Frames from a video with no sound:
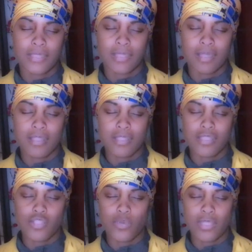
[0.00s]

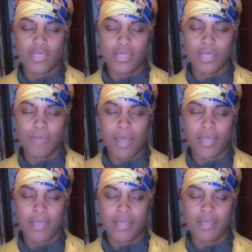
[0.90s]
Continuing to keep our
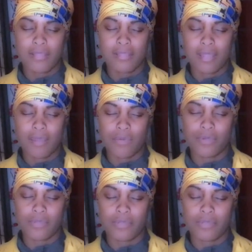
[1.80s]
gaze downward.